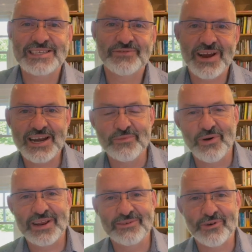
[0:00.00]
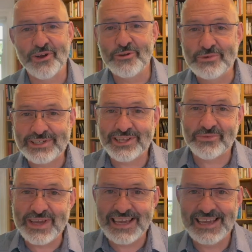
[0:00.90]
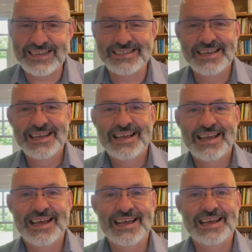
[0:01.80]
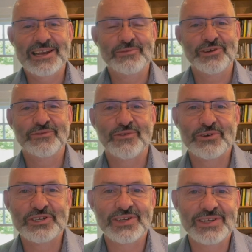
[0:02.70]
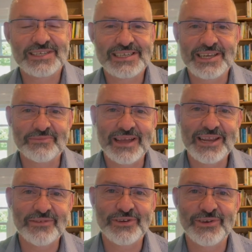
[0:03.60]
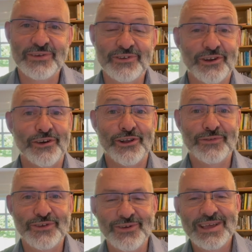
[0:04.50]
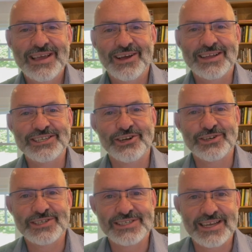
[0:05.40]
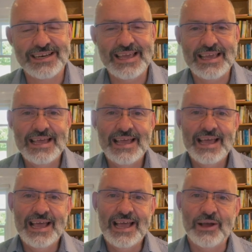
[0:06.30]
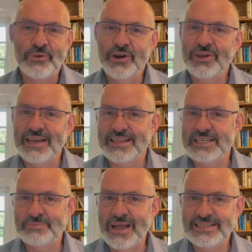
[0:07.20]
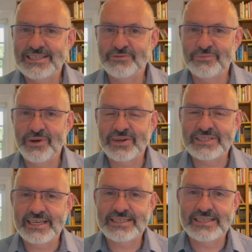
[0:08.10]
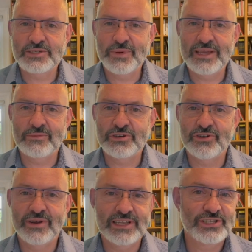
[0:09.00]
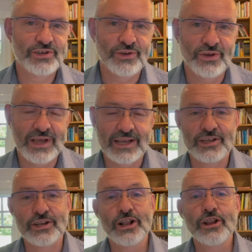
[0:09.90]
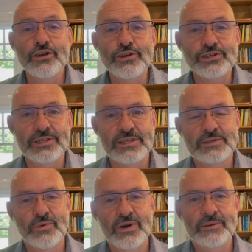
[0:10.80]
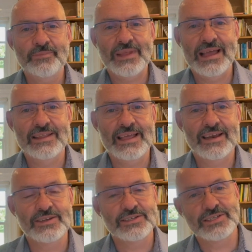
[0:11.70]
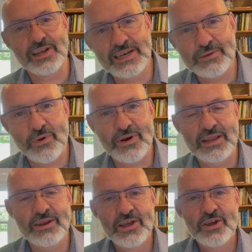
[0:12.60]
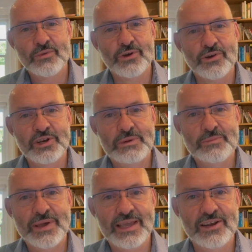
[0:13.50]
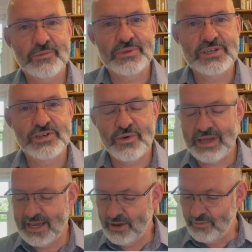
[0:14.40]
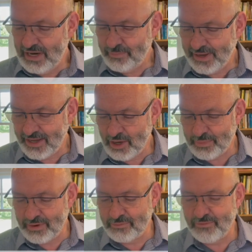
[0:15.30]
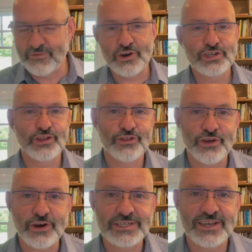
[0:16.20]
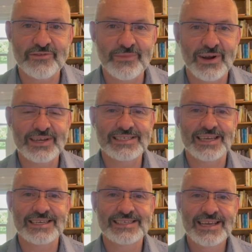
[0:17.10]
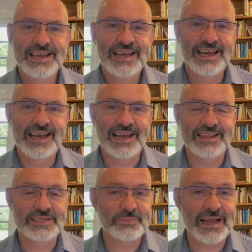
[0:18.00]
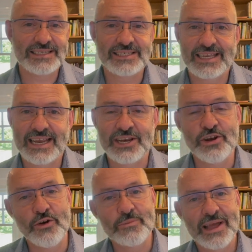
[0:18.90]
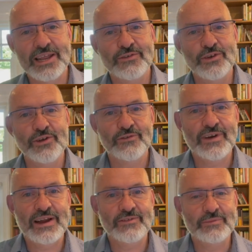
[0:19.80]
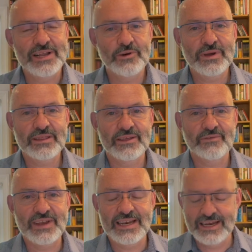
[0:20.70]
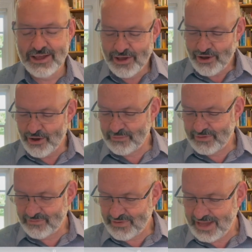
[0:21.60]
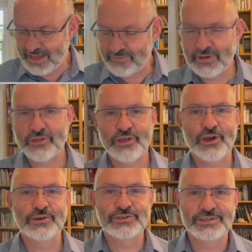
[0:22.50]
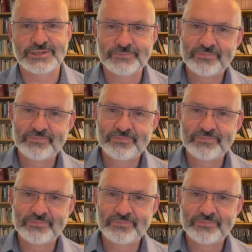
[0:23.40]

It's Friday morning. We're almost at the weekend, and I'm looking forward to seeing many of you, if not all of you, in church on Sunday. We're looking at this passage from Mark 6 this week, and we're drawing it to a conclusion this morning. And then on Sunday morning, we're going to be picking up the story again, really picking up in verse 30 of Mark 6. This passage that I know many of you are very familiar with, the feeding of the 5,000.